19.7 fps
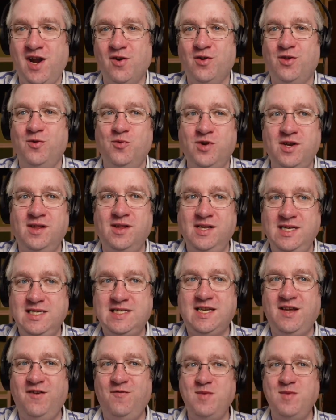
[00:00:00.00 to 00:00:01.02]
that would at least
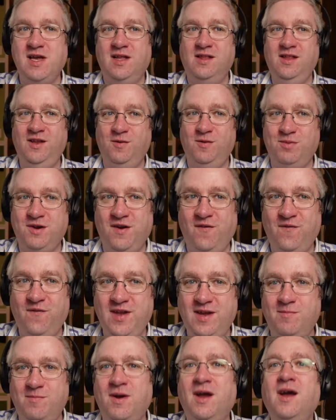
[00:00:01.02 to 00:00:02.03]
give me a little bit of
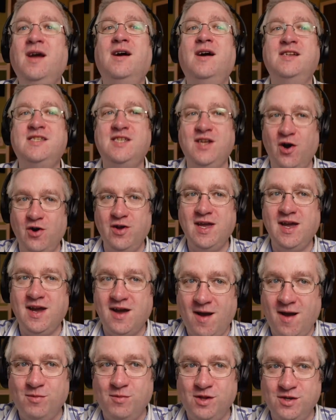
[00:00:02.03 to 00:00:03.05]
feedback. I say, oh yeah,
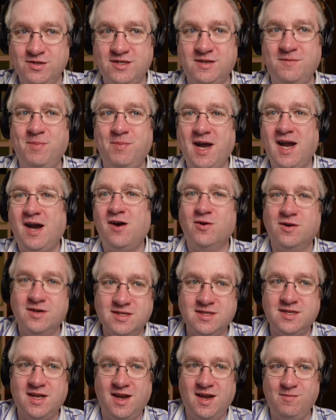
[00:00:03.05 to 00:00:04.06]
I'm losing power. It's
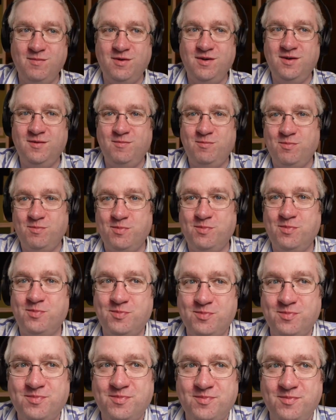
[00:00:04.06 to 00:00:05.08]
time to
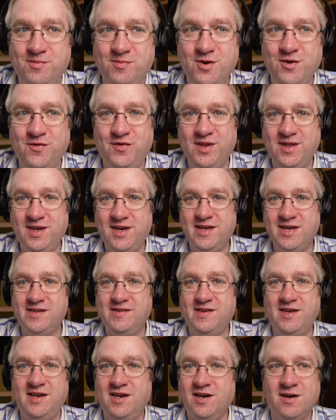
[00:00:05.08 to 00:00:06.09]
move to the next
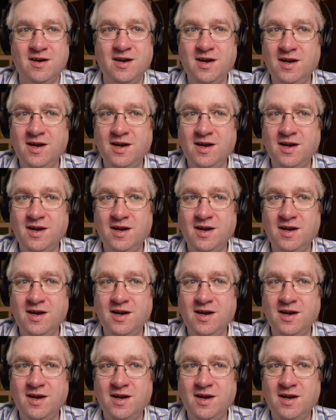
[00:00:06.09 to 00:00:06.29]
gear.